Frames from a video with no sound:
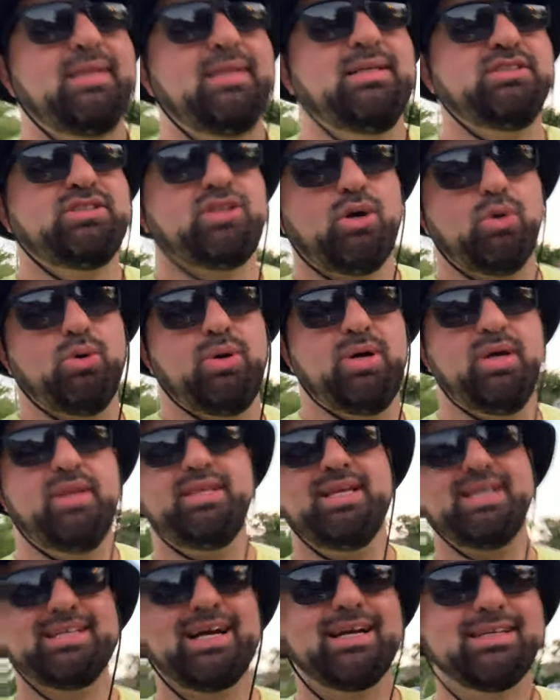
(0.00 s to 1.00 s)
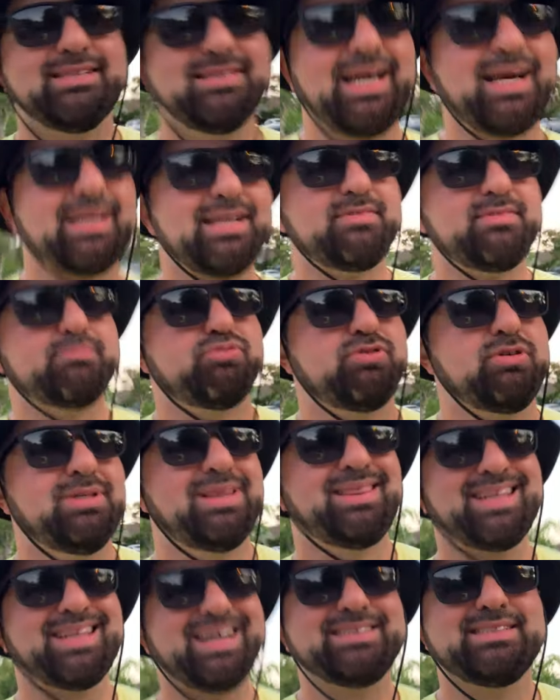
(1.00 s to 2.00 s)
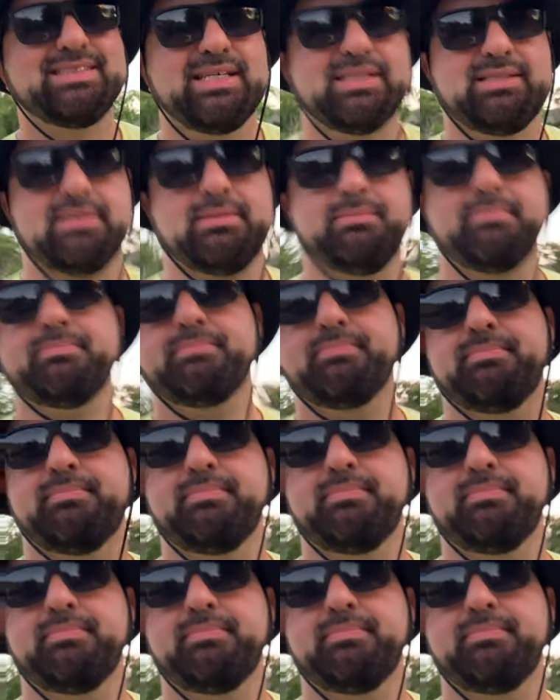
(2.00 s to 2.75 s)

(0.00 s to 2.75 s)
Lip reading: So the executive-led system